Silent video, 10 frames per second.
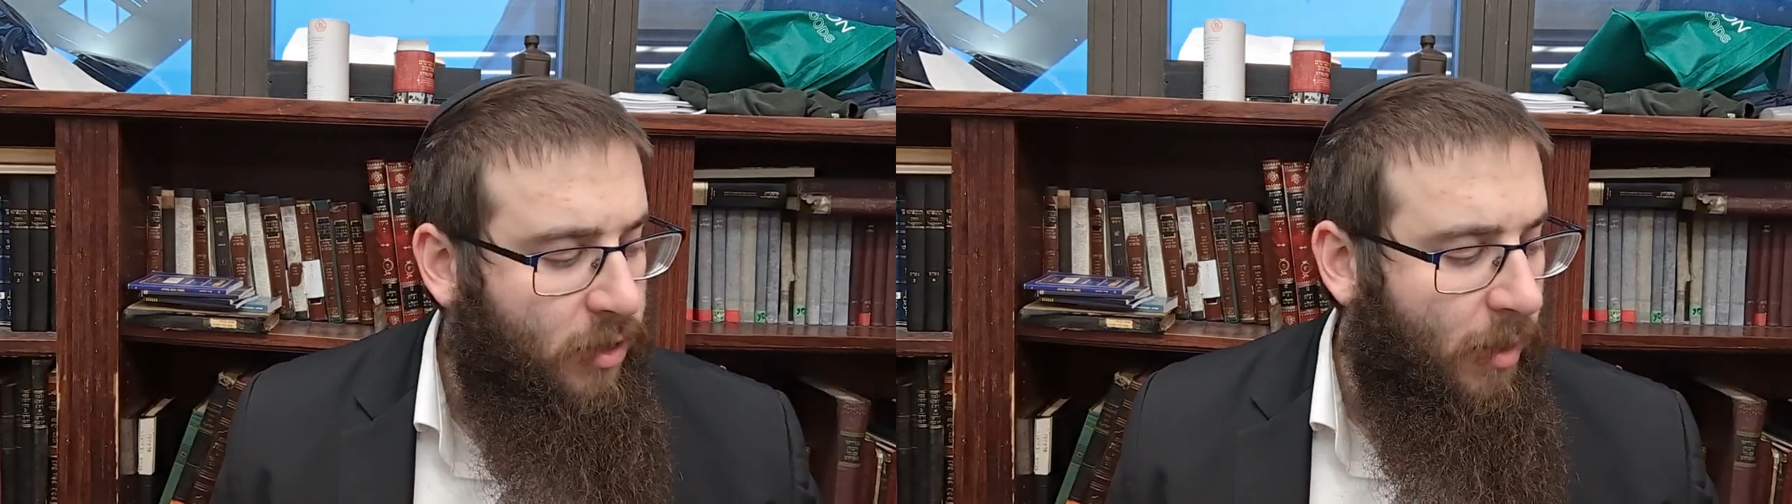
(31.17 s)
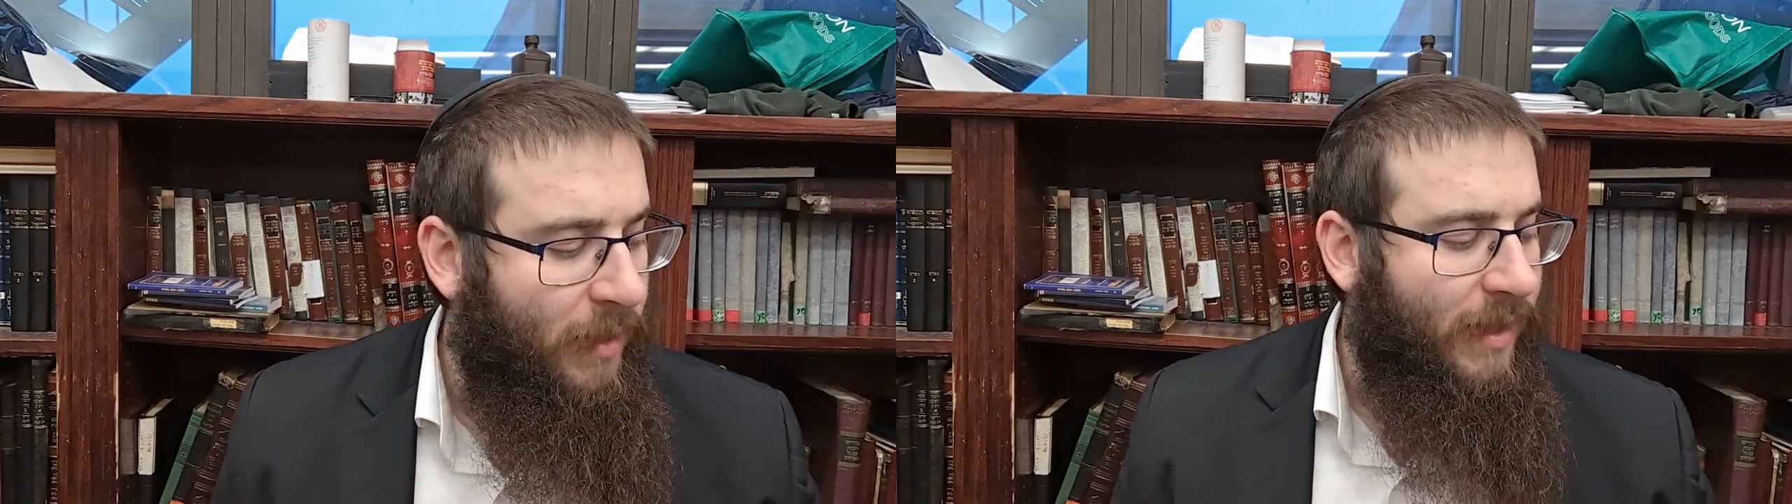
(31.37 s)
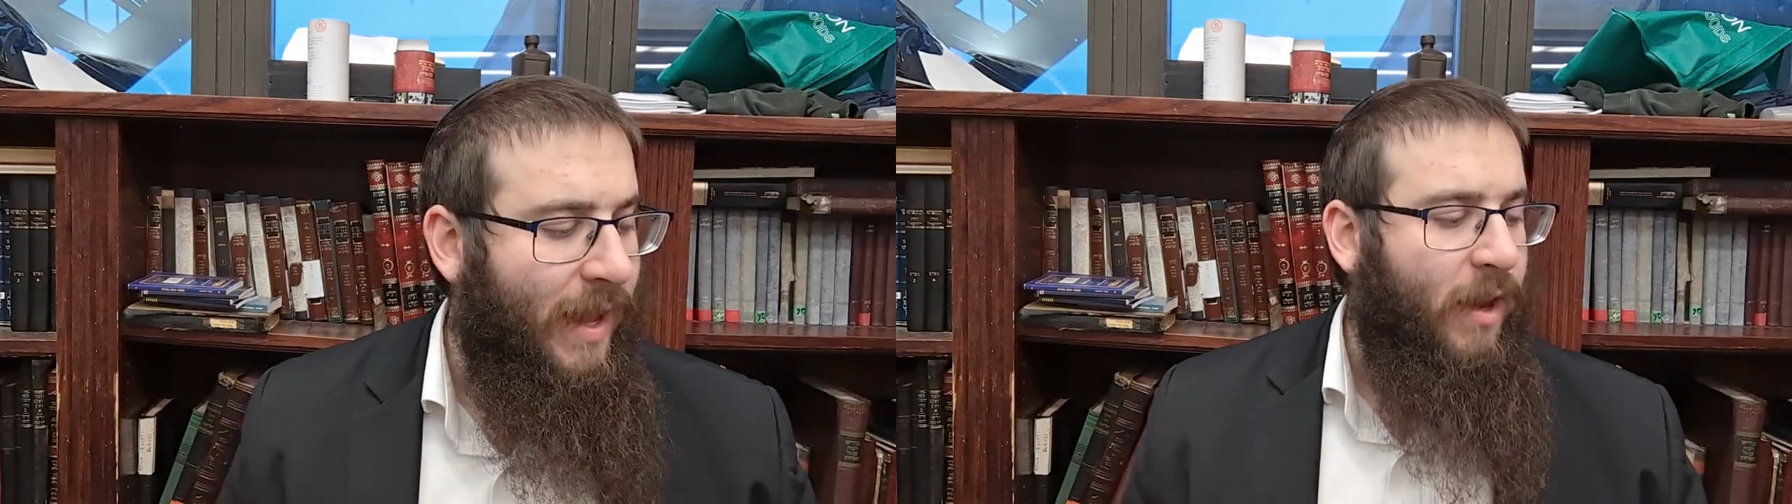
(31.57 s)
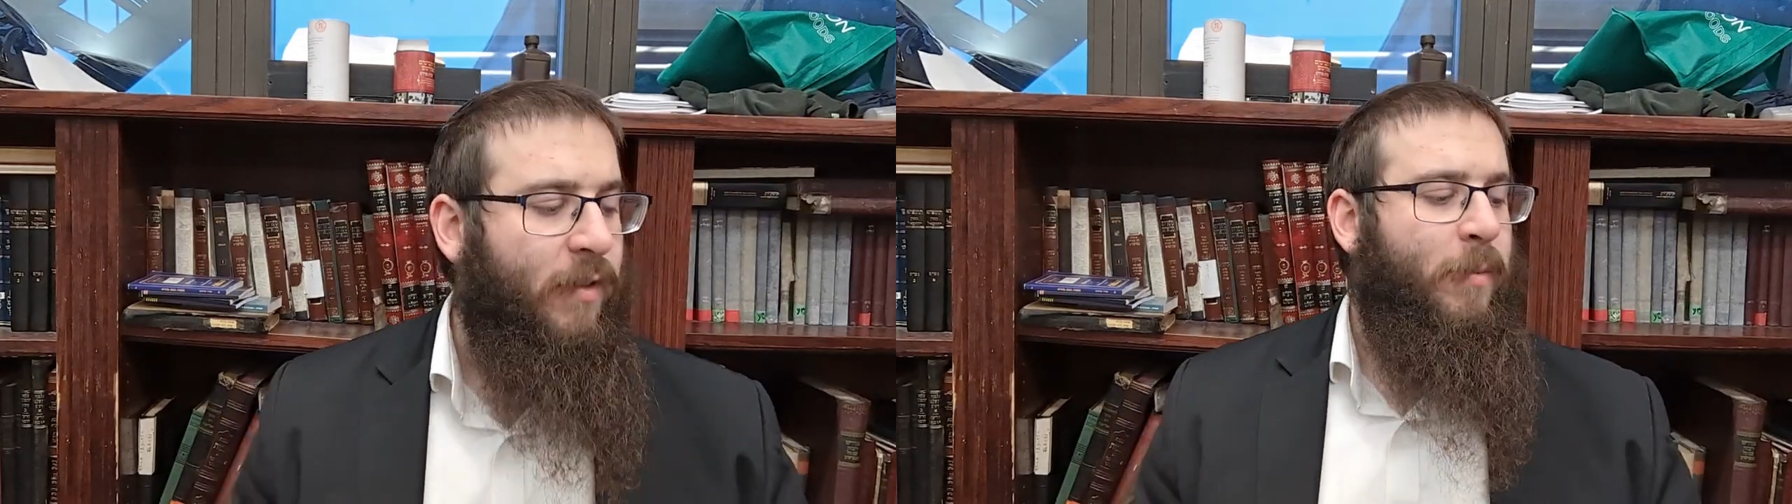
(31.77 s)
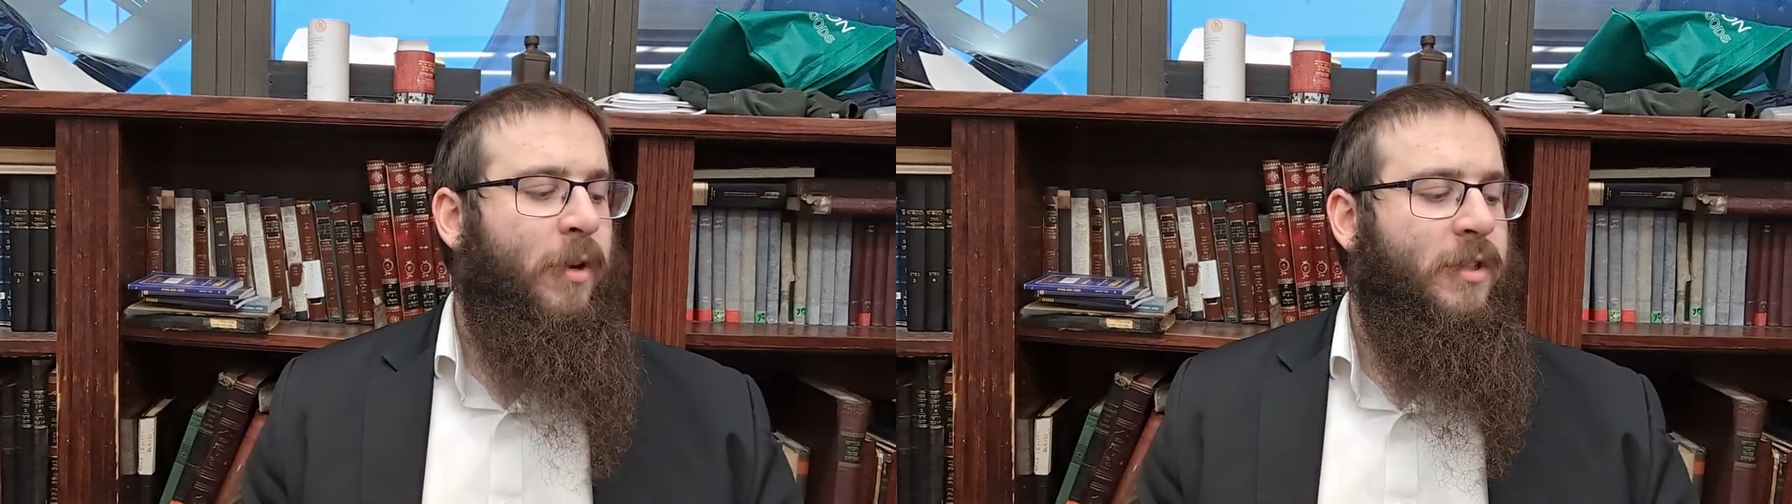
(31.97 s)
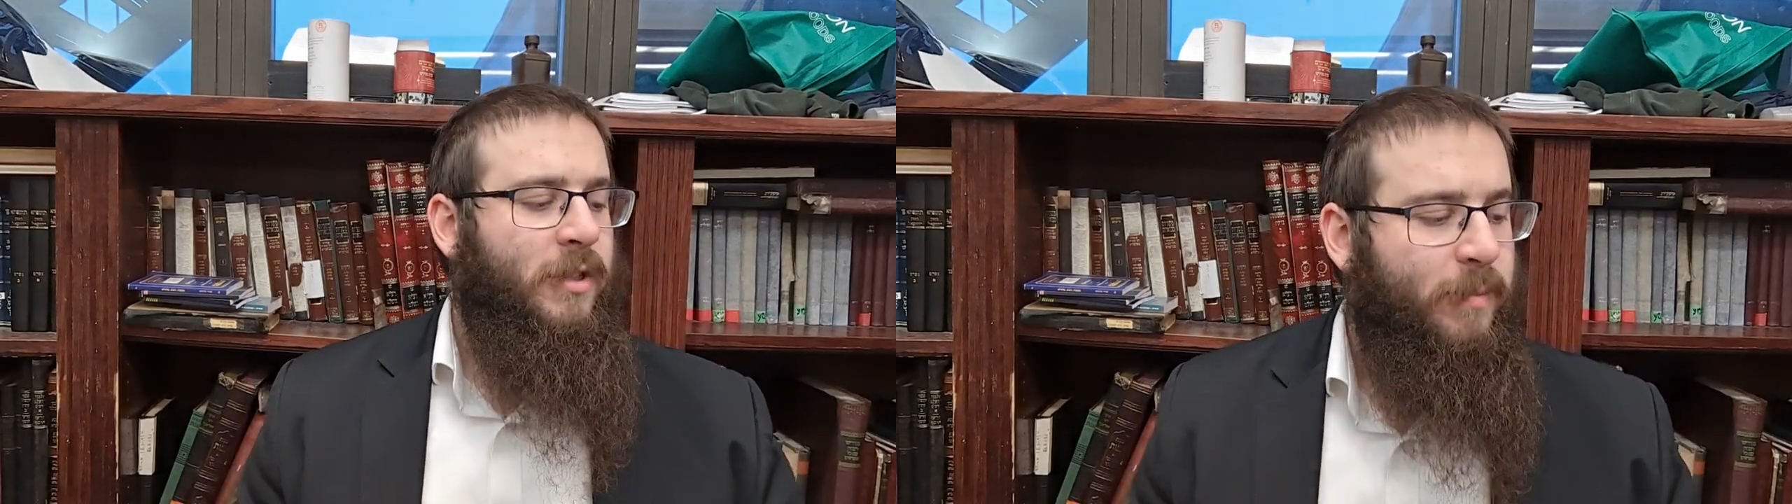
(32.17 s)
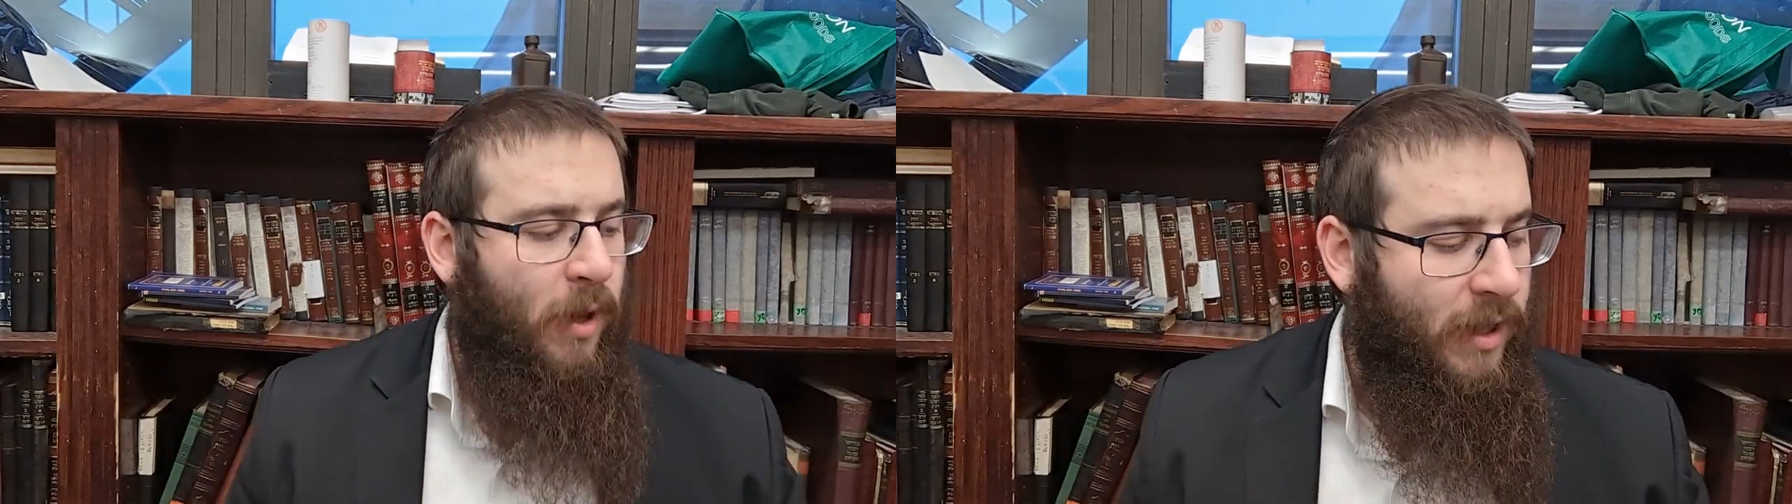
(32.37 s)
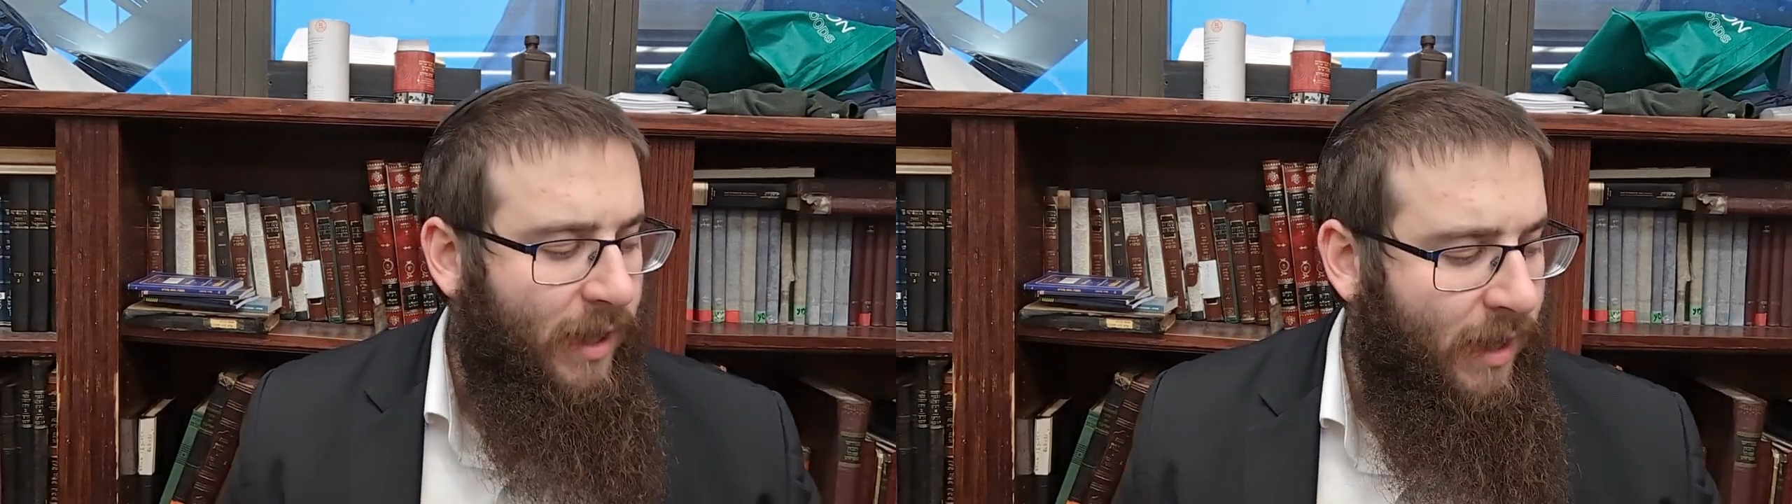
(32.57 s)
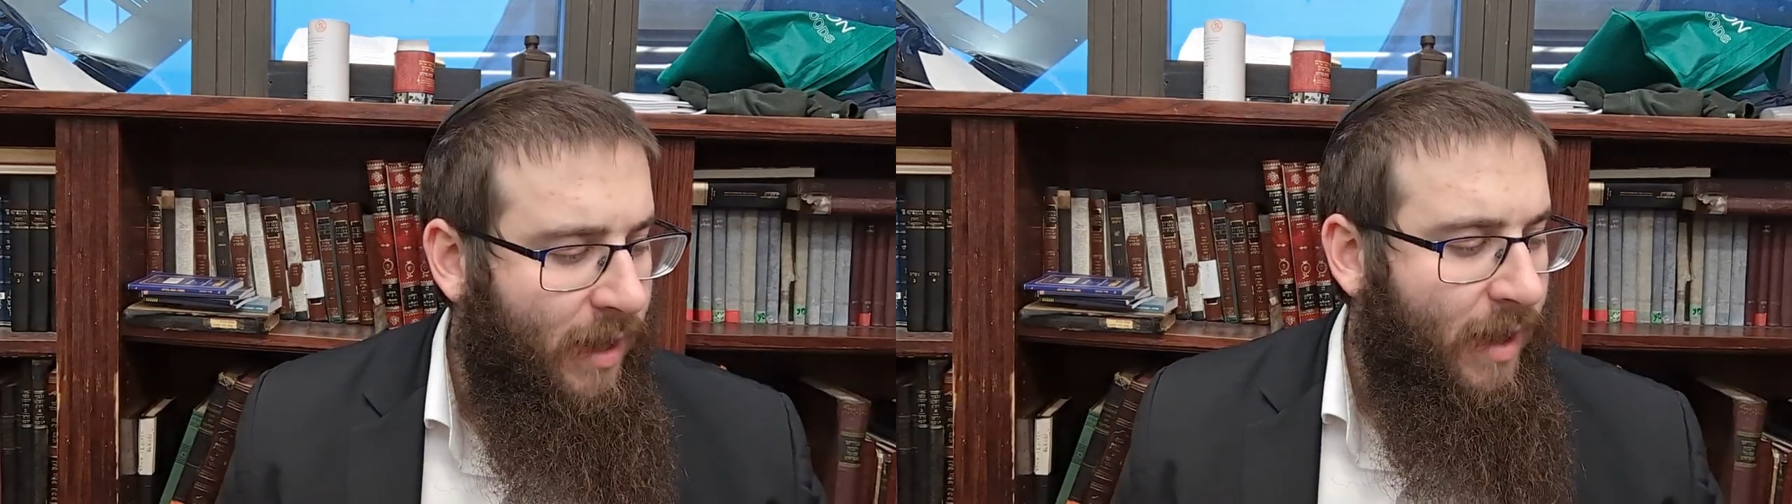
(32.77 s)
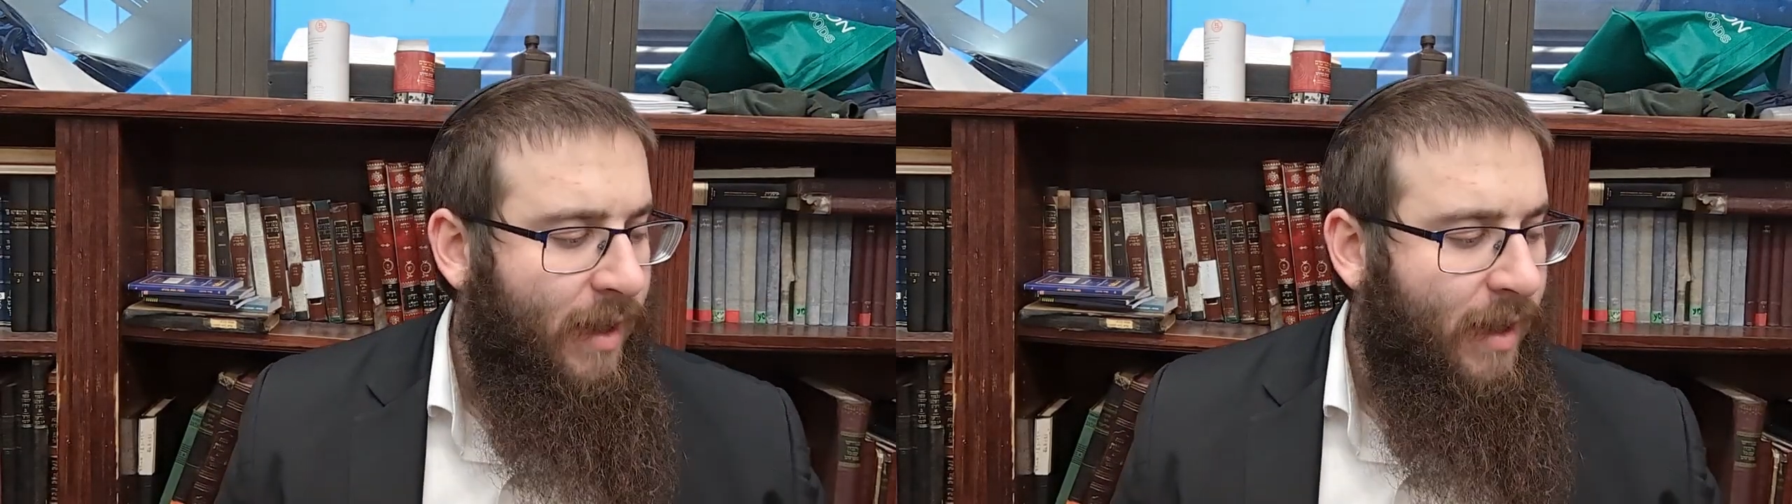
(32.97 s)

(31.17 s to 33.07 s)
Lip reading: dominate, take over a person's body,